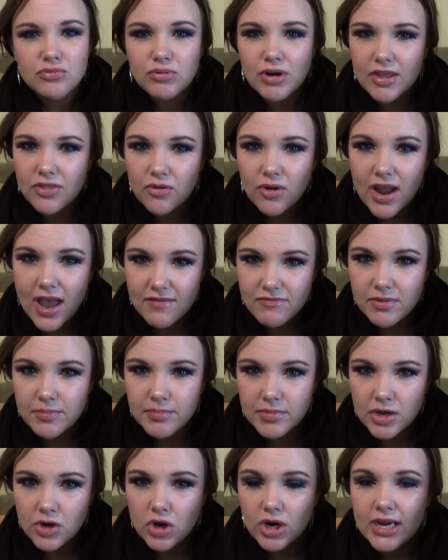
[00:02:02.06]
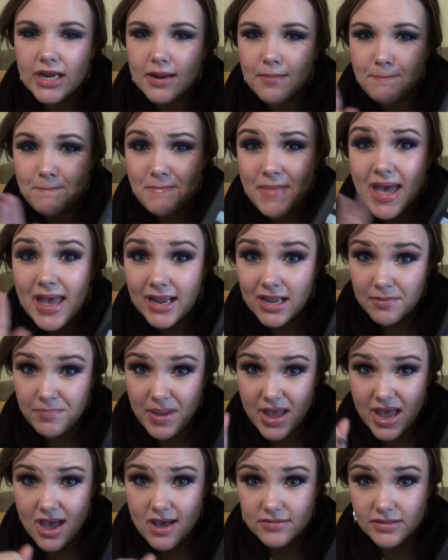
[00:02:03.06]
rather have a mirror in a mega
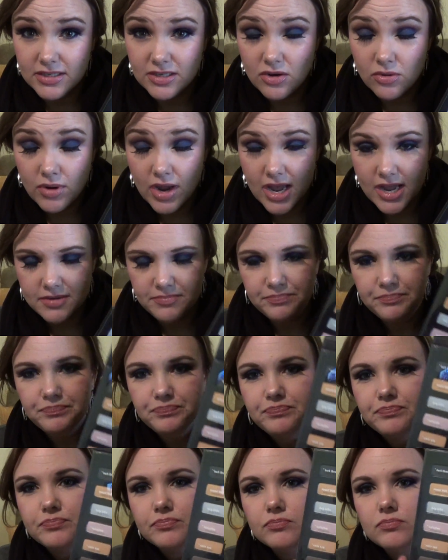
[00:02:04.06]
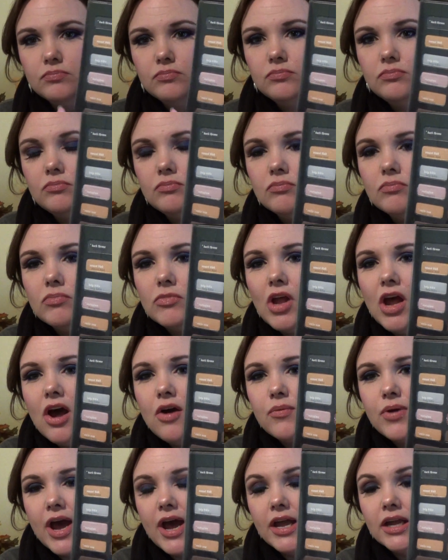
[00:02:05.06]
palette, okay?
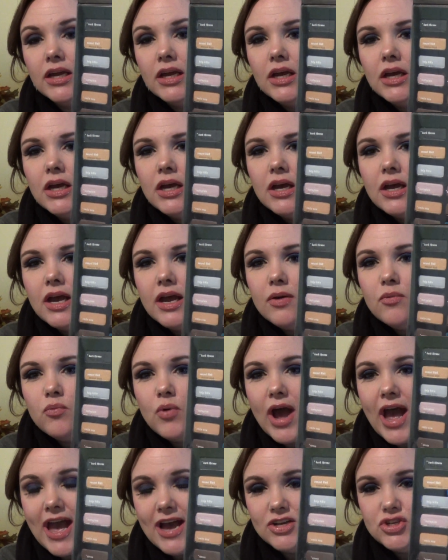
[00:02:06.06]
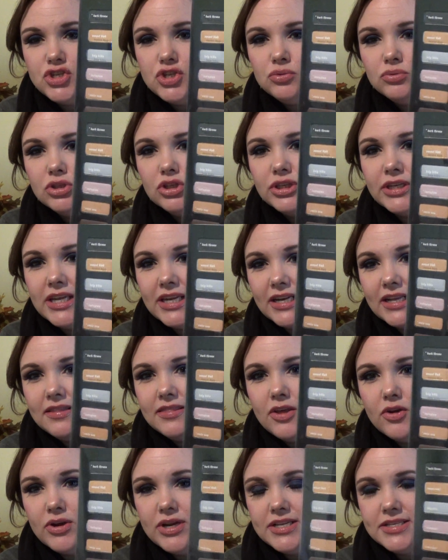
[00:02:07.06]
Okay. As you look in it,
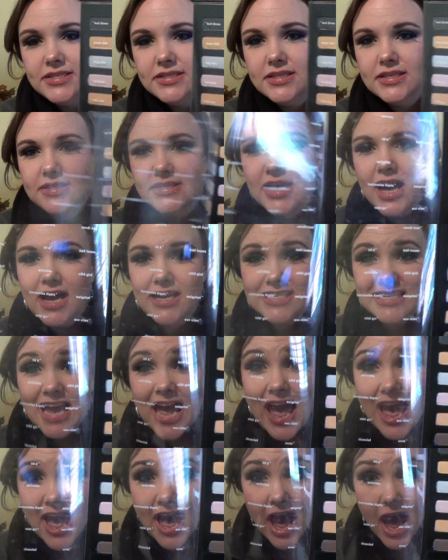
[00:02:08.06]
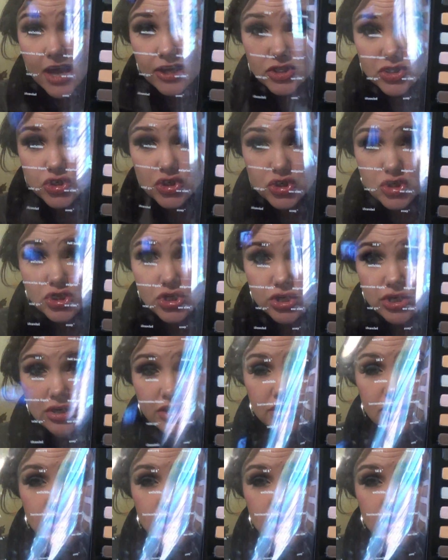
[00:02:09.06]
there is this attached